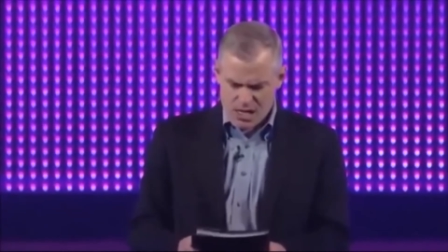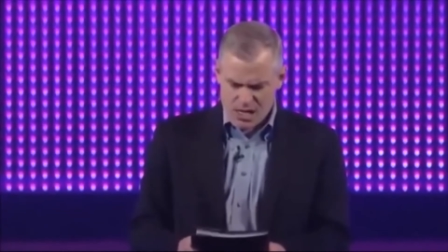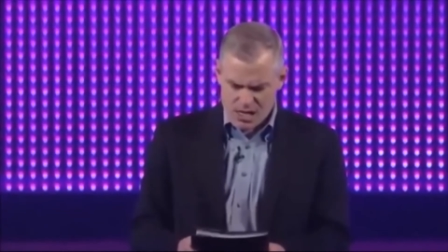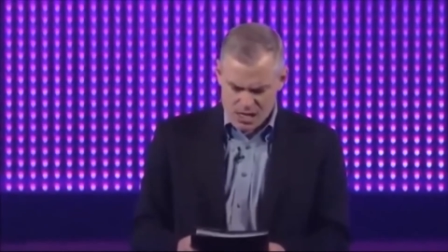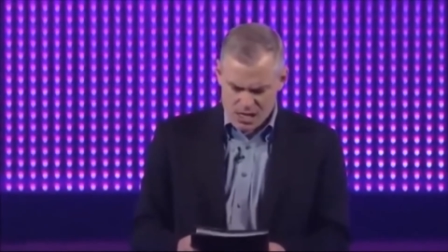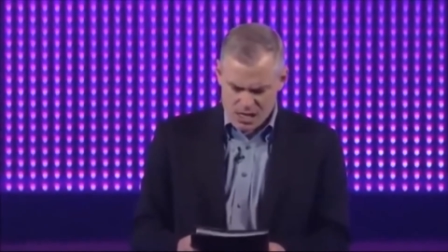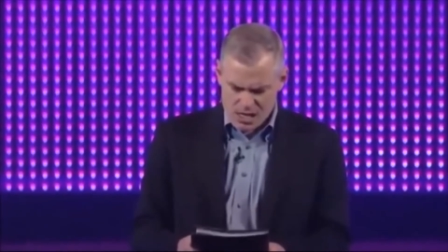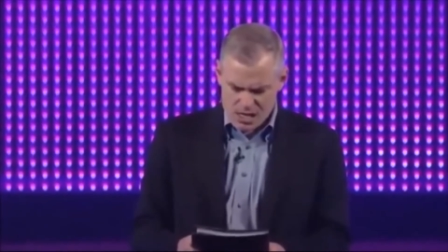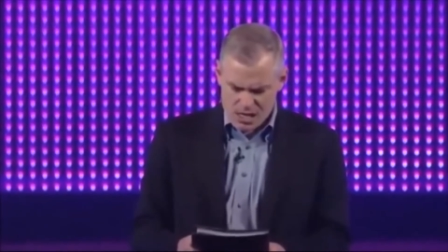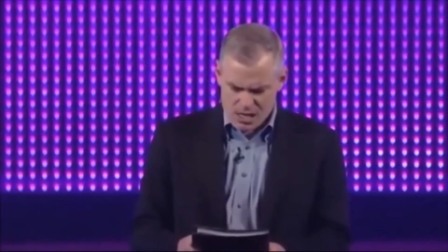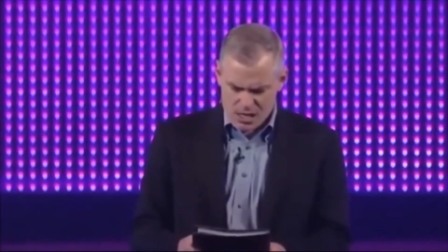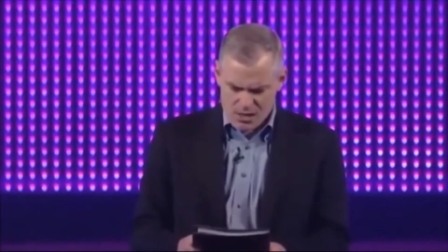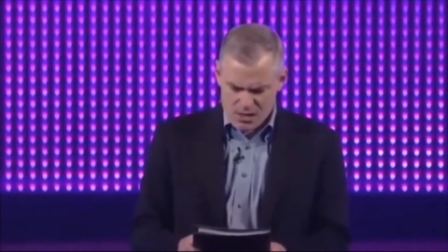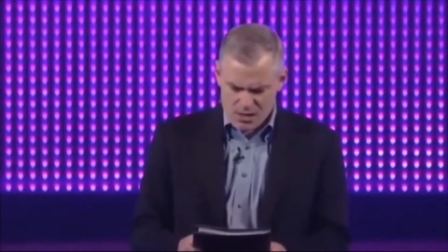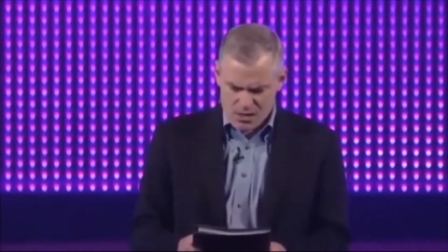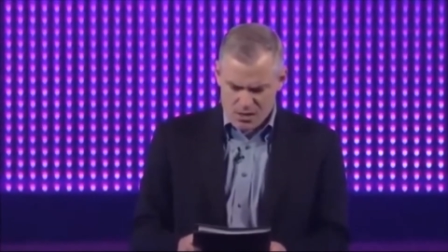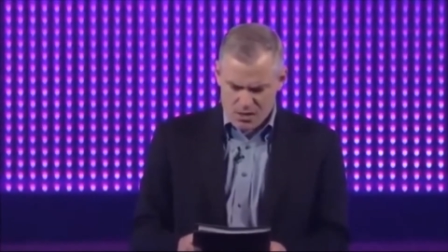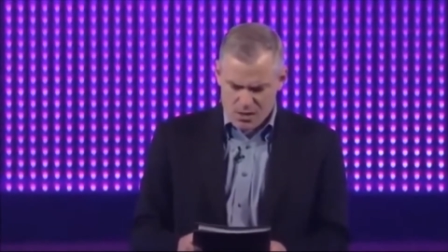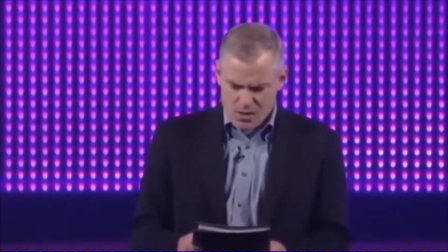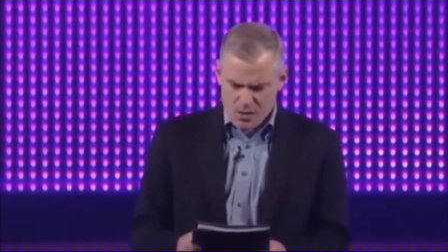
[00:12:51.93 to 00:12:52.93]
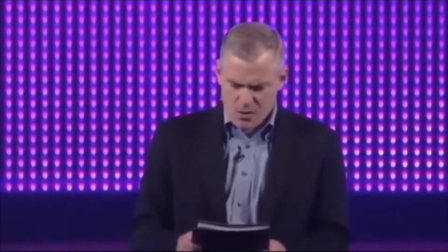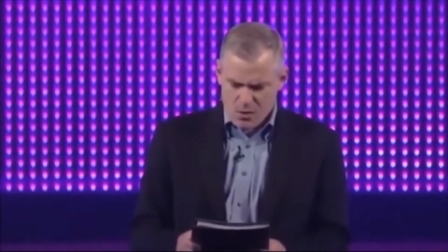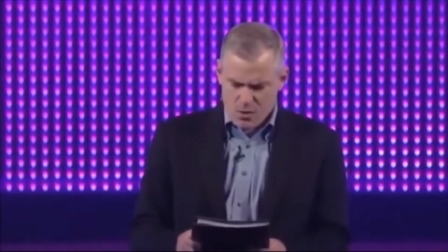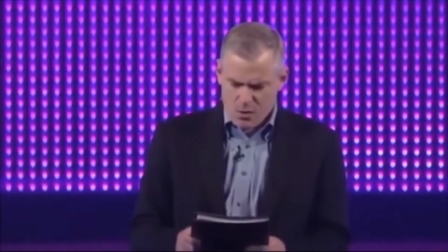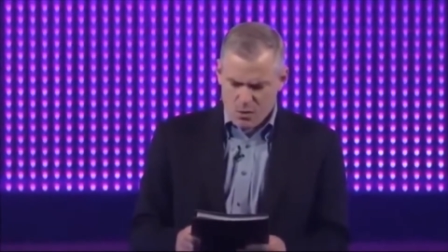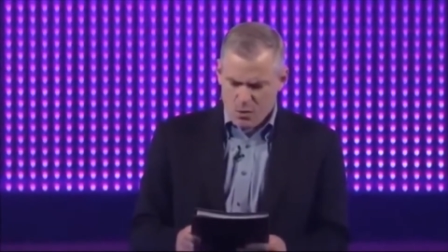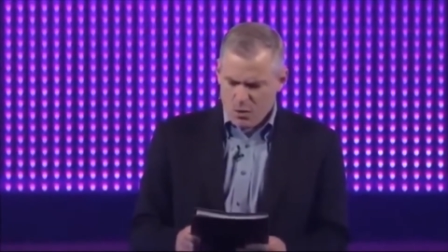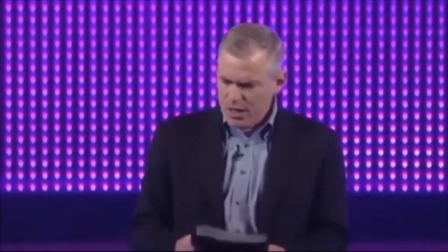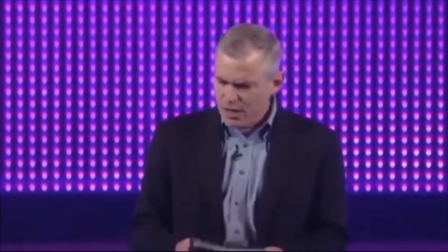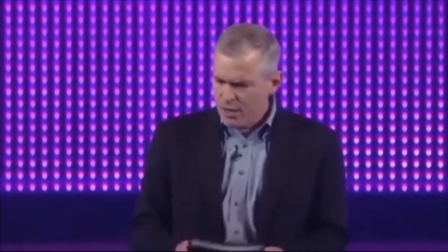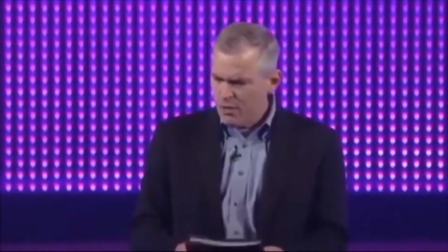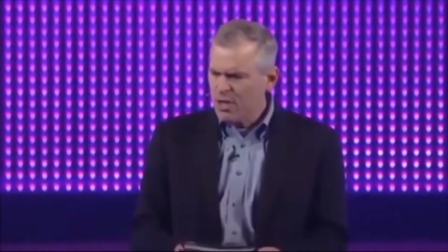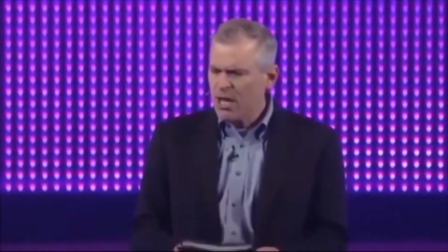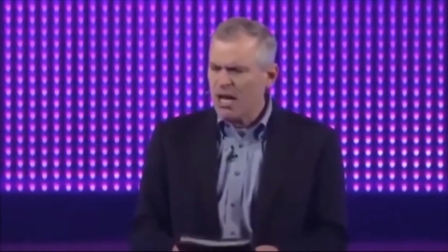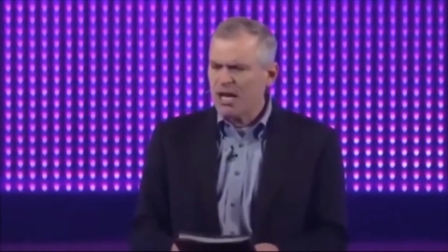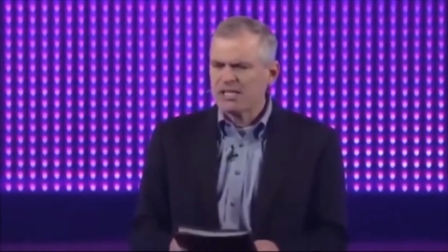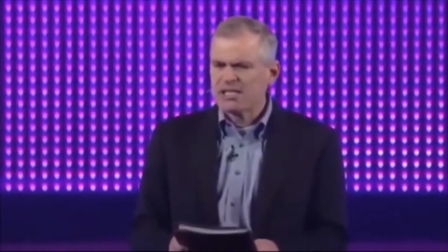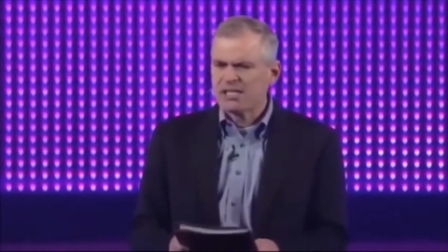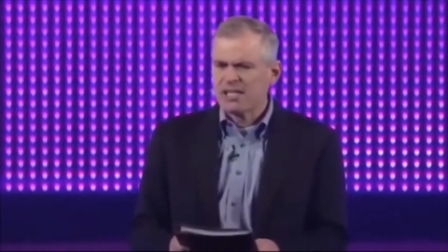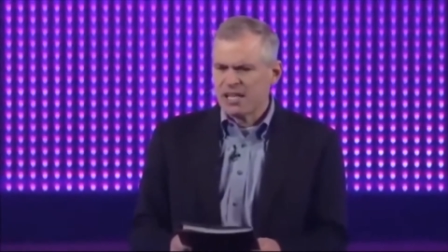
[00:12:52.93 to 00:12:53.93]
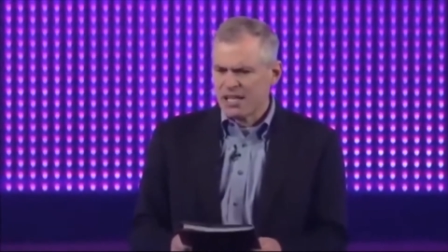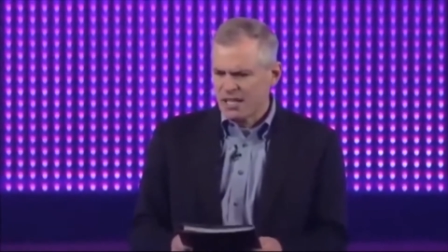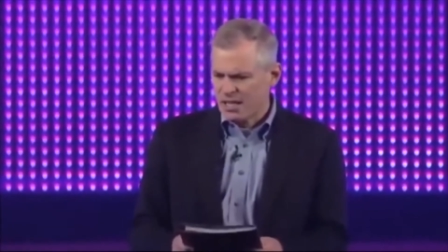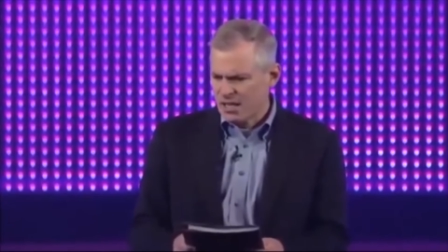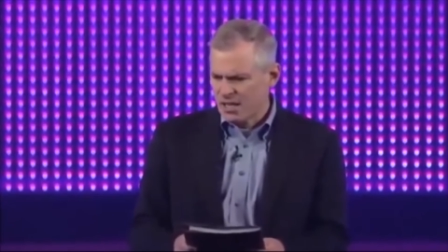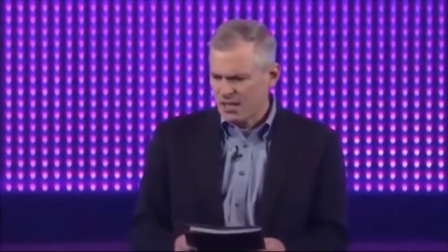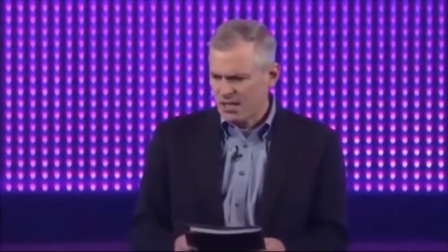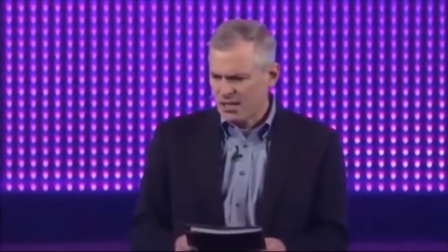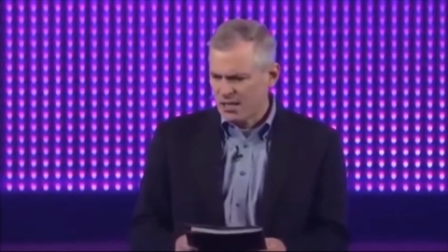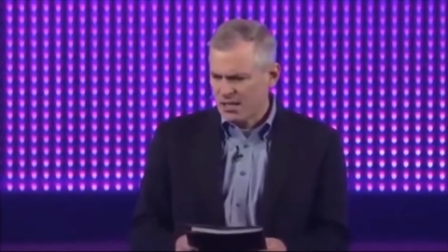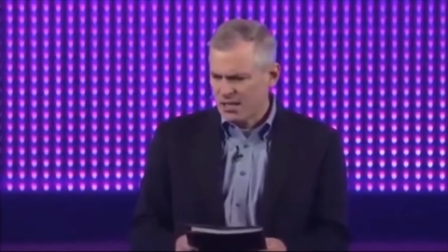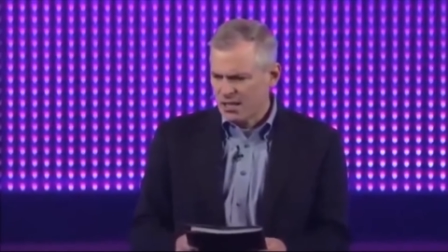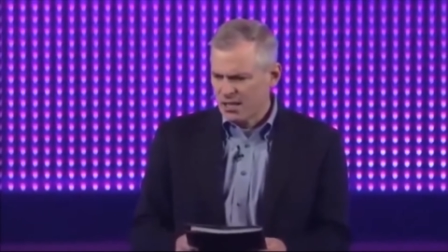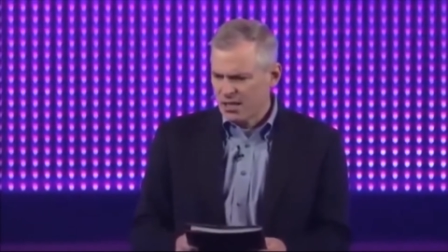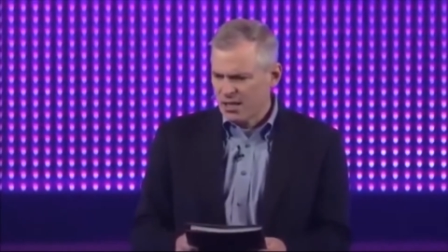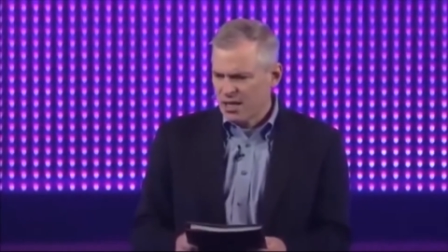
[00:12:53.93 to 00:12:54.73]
Huh. What do you guys think?